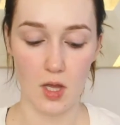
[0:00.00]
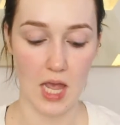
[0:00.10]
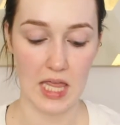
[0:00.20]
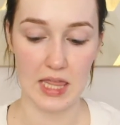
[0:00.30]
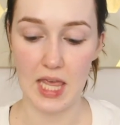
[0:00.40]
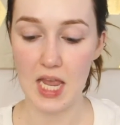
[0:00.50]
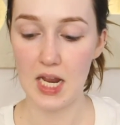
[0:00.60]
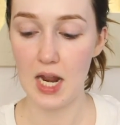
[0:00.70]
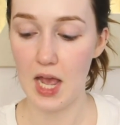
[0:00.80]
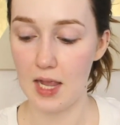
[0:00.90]
And
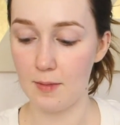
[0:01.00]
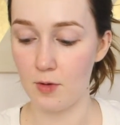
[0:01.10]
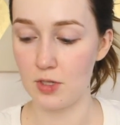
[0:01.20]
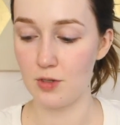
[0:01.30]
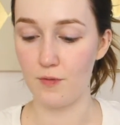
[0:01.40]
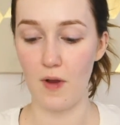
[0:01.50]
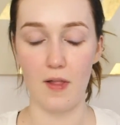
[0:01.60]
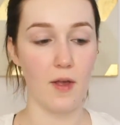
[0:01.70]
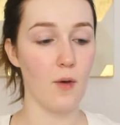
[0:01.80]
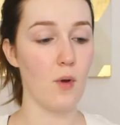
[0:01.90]
then I am going to
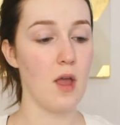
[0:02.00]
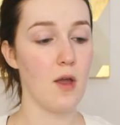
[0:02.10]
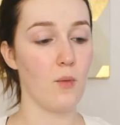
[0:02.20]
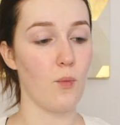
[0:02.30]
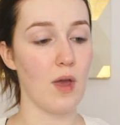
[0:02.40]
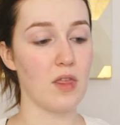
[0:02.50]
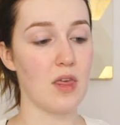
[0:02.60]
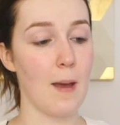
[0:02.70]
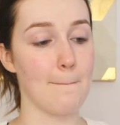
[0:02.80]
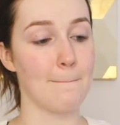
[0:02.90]
follow
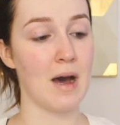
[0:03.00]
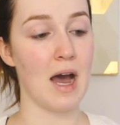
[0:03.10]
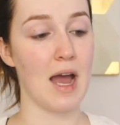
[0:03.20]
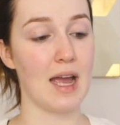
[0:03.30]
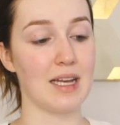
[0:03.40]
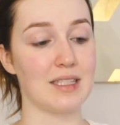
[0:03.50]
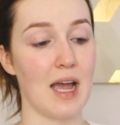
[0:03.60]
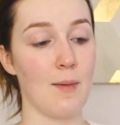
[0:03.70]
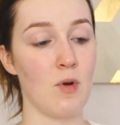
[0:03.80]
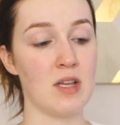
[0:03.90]
with my
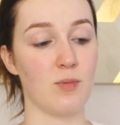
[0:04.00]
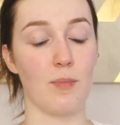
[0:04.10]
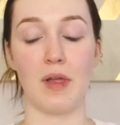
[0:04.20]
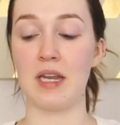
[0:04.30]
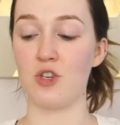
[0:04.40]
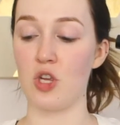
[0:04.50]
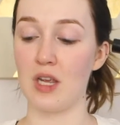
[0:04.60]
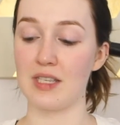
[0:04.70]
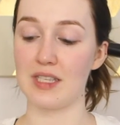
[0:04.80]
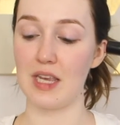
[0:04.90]
Timewise
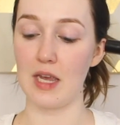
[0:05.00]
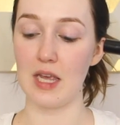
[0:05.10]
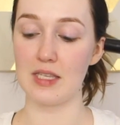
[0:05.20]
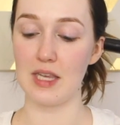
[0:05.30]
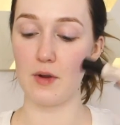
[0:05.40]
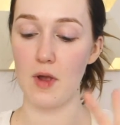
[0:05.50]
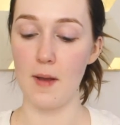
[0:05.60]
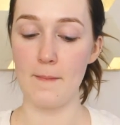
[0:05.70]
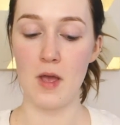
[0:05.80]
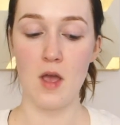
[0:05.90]
Replenishing C
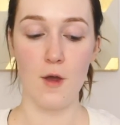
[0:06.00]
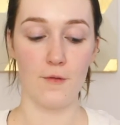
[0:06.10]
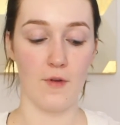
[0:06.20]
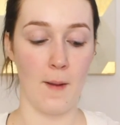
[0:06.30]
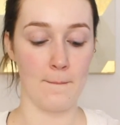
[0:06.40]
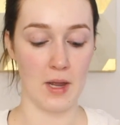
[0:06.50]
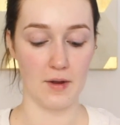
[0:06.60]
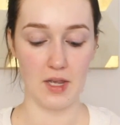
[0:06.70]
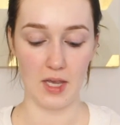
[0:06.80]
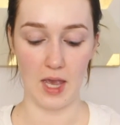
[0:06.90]
Serum from
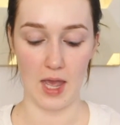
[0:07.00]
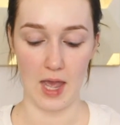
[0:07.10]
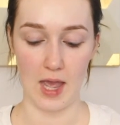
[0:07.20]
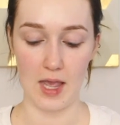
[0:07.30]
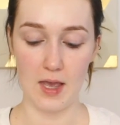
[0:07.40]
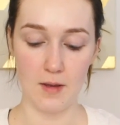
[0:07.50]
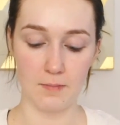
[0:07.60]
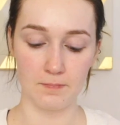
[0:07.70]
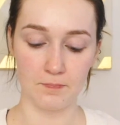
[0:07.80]
Mary Kay.